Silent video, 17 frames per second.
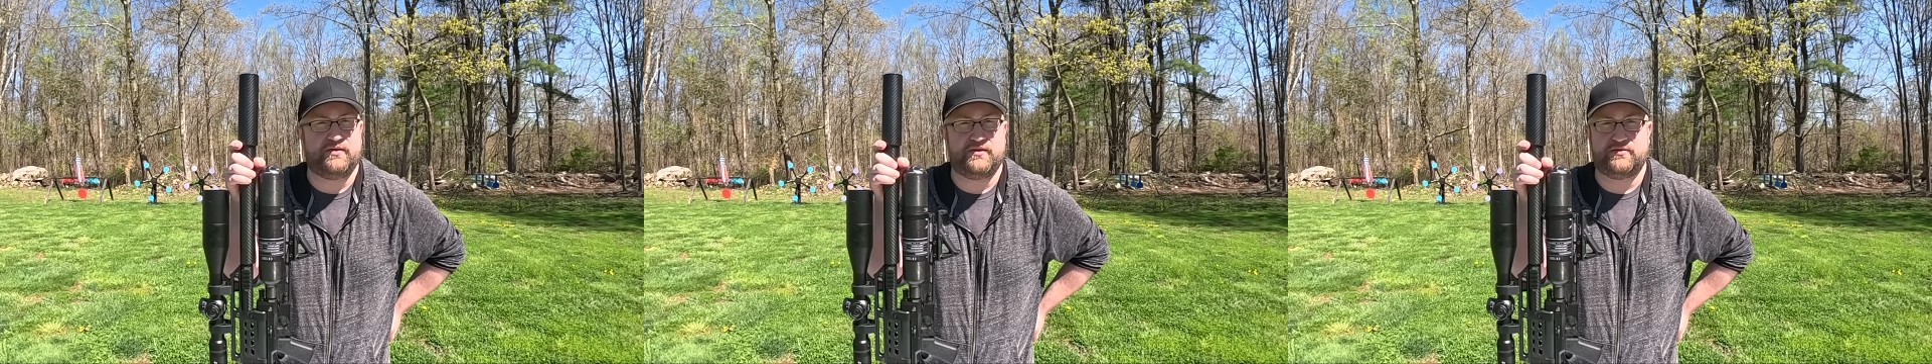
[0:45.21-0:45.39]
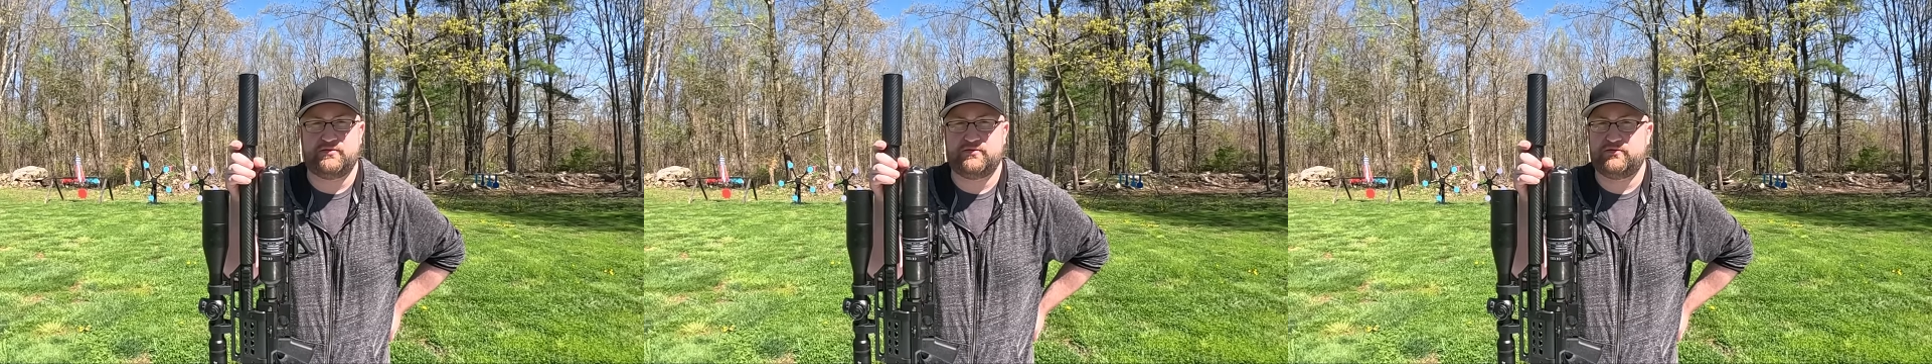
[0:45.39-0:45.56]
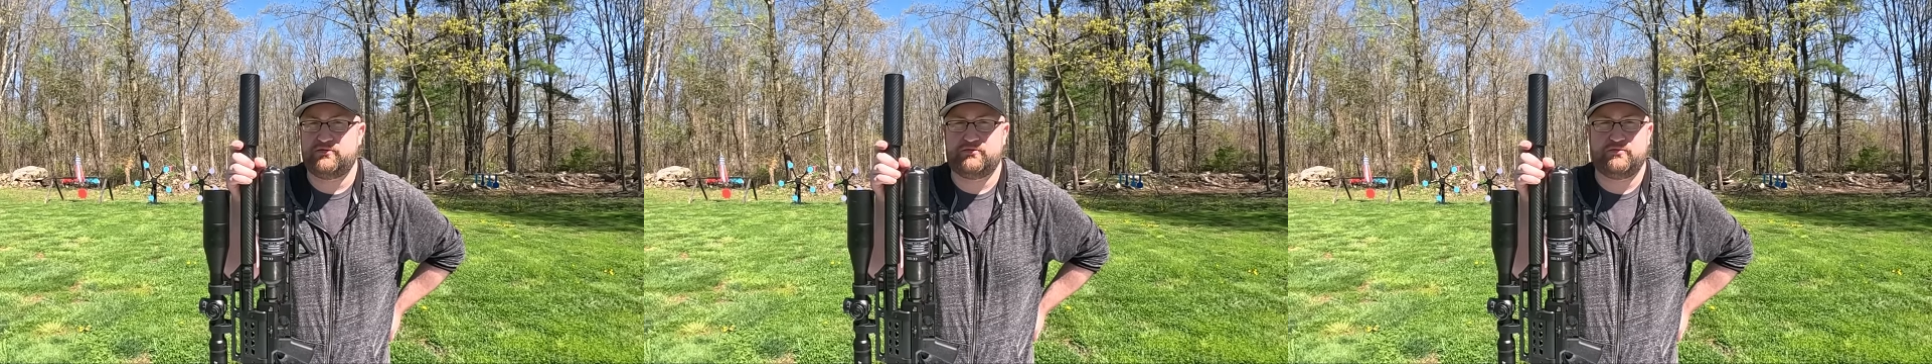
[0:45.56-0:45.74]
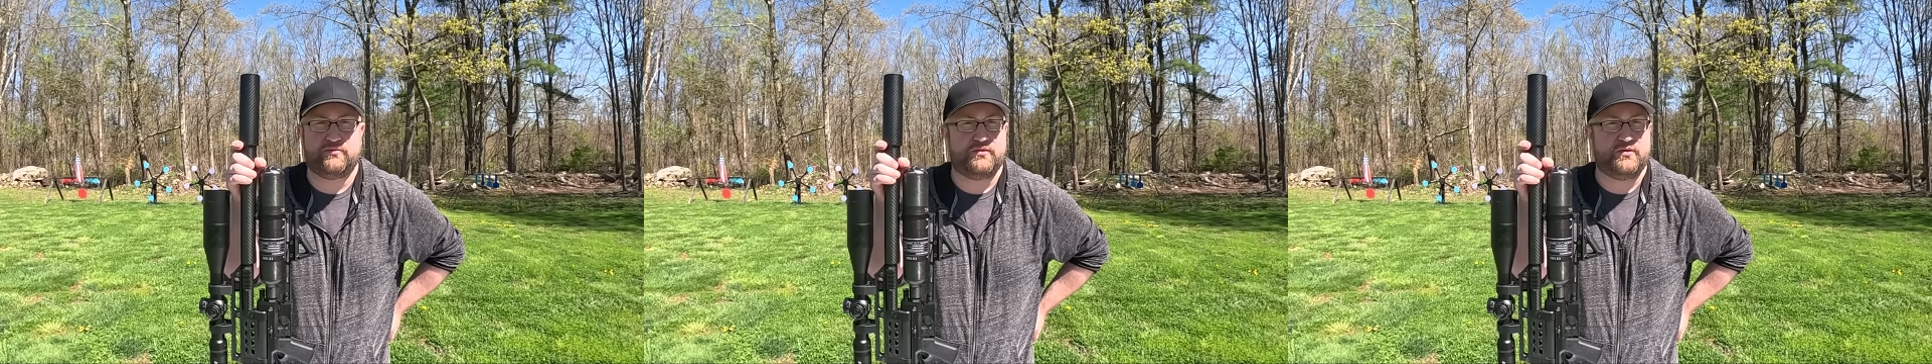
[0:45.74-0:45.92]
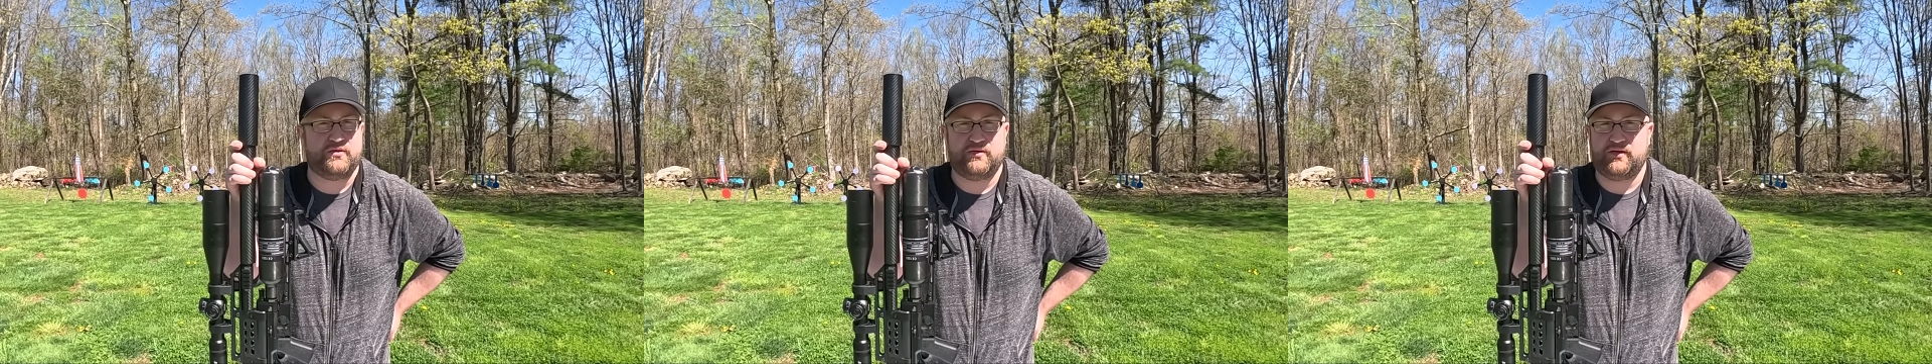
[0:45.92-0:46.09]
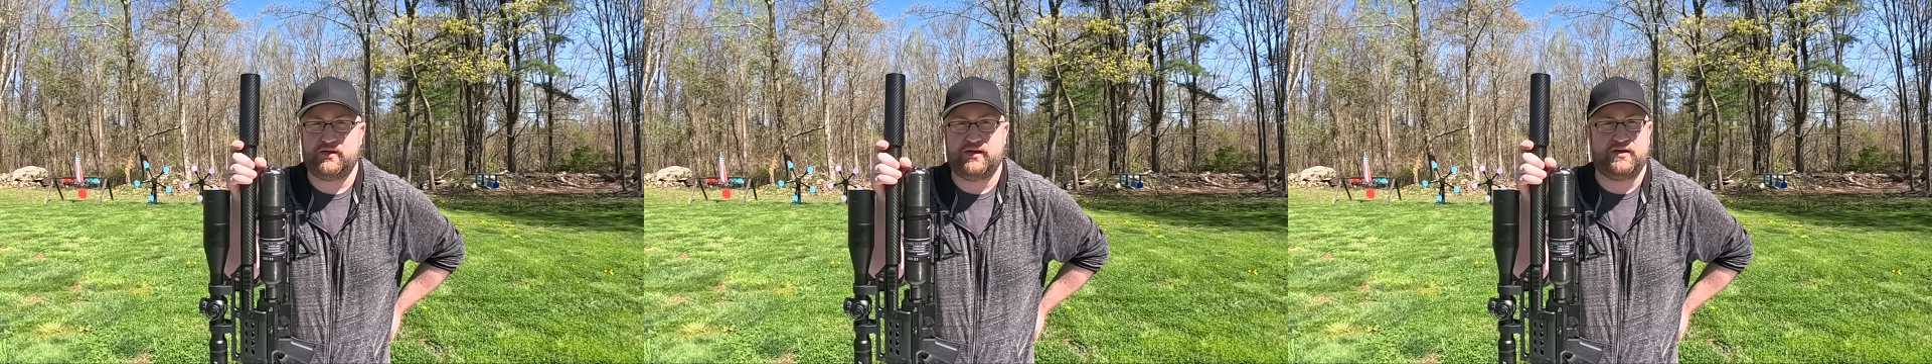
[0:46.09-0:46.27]
this
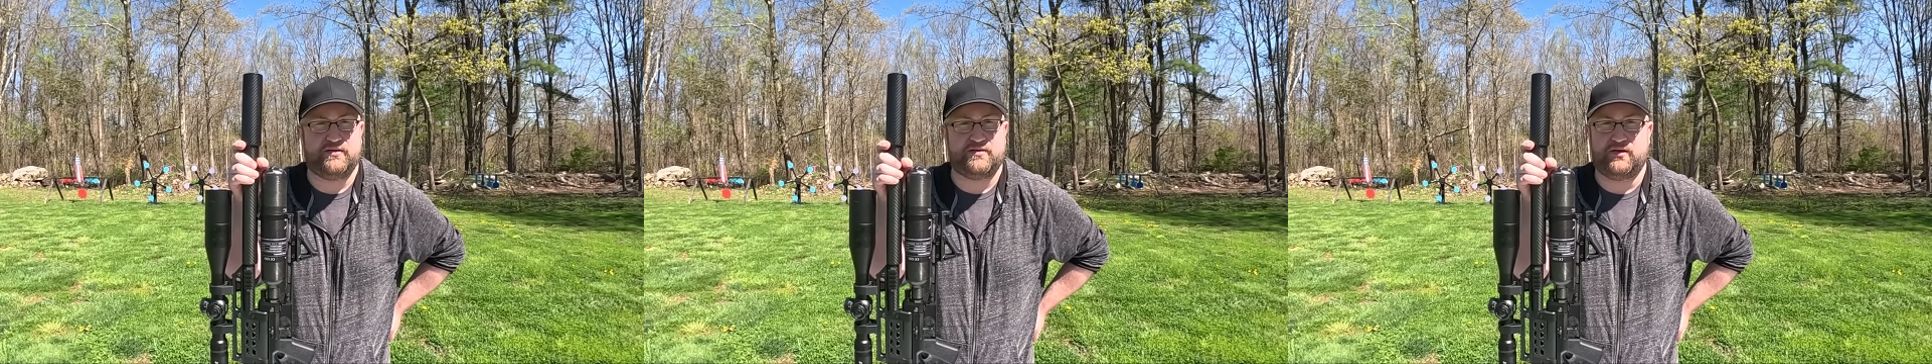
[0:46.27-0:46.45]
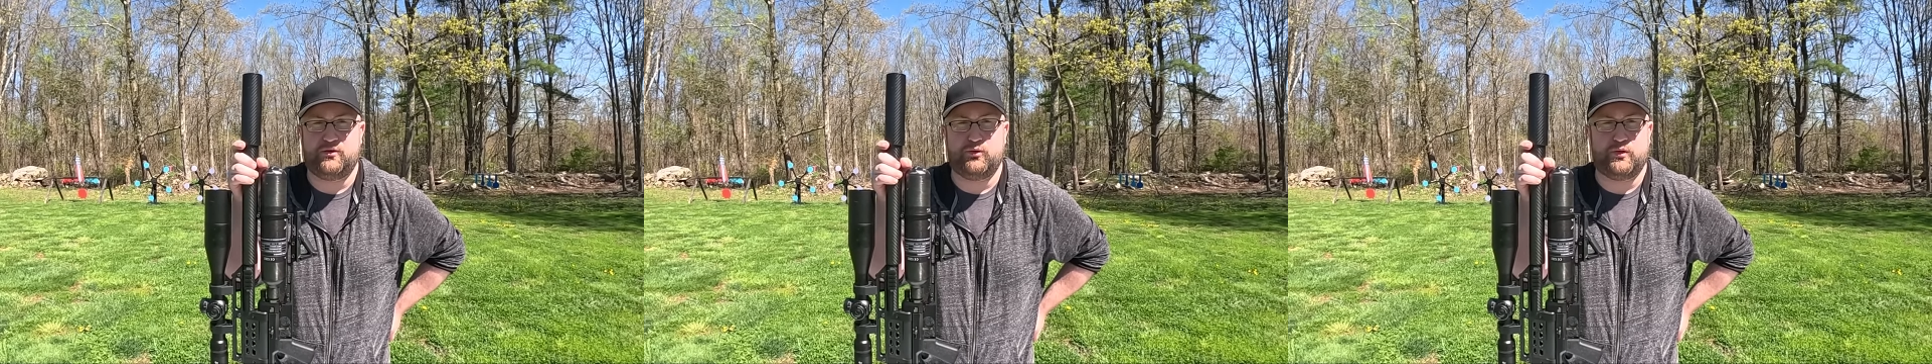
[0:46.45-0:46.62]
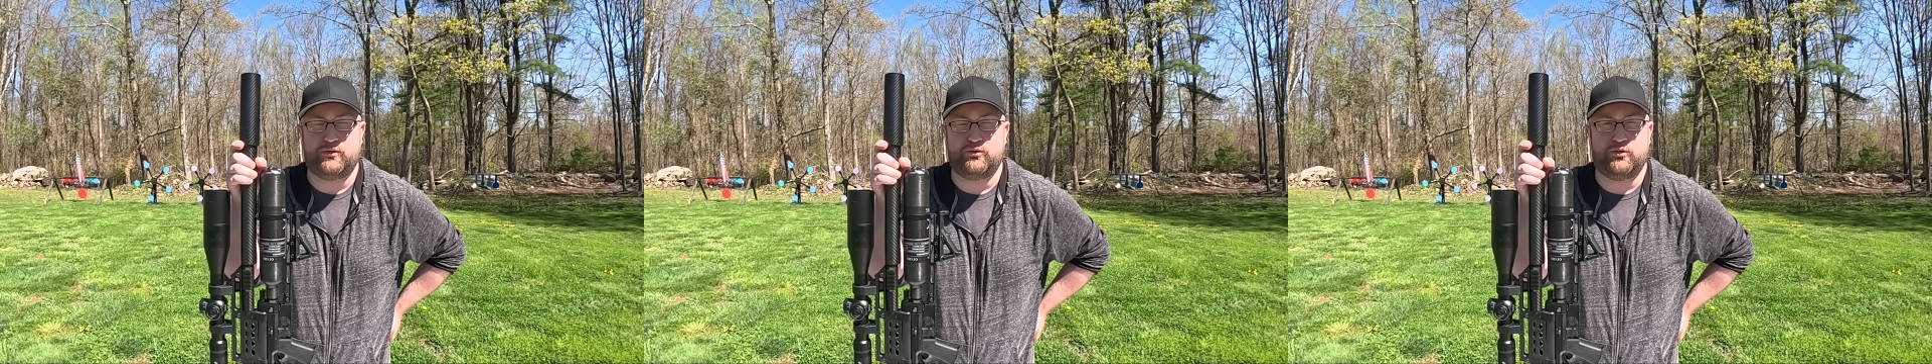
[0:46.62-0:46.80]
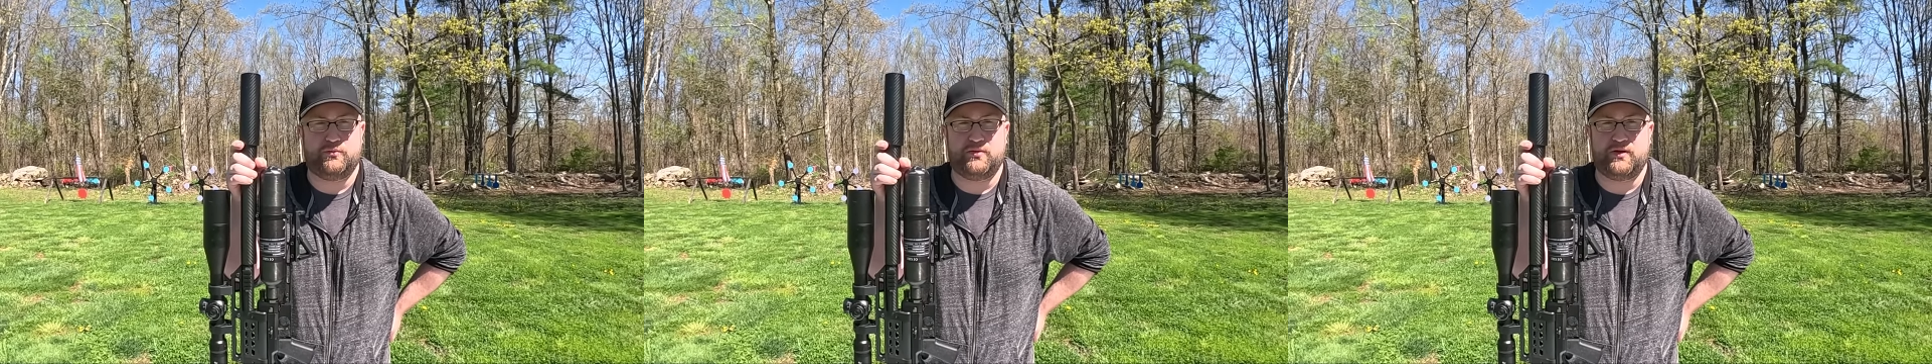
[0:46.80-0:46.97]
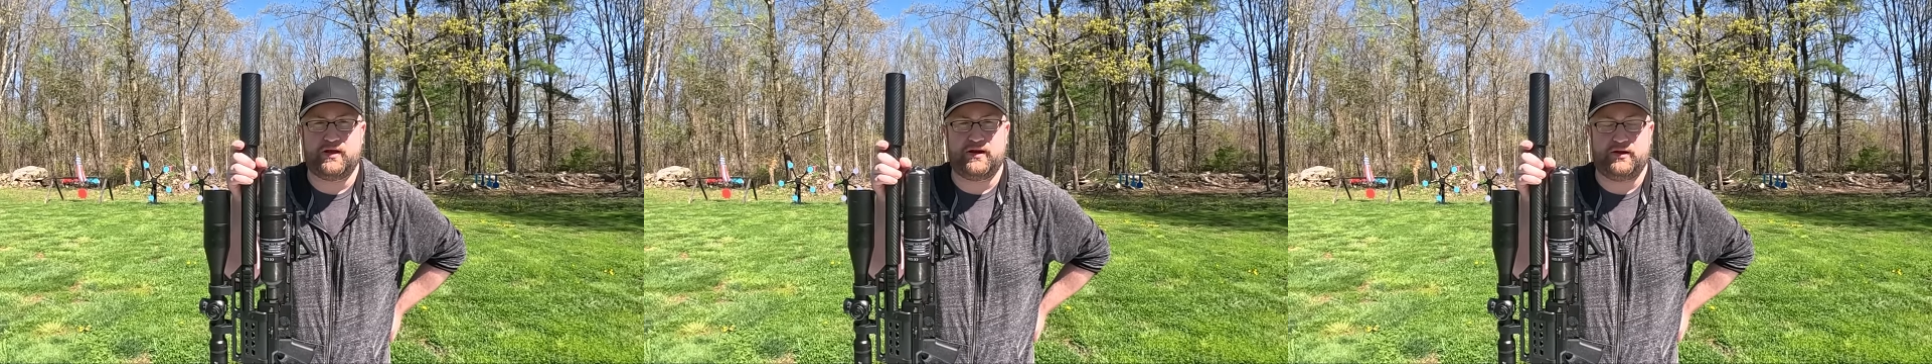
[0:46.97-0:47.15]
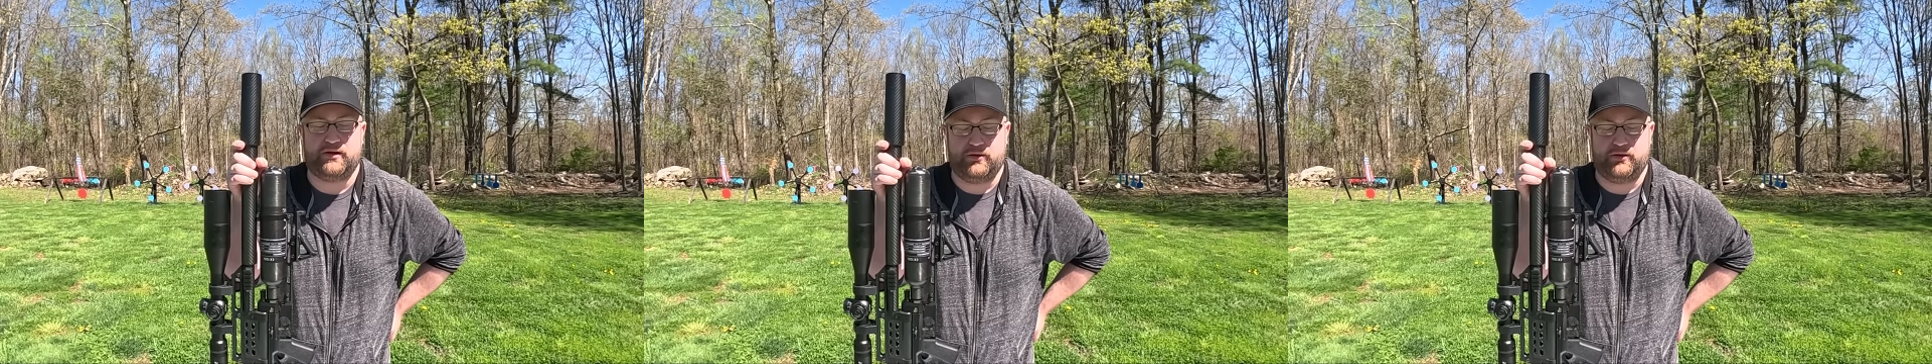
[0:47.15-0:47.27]
isn't going to apply to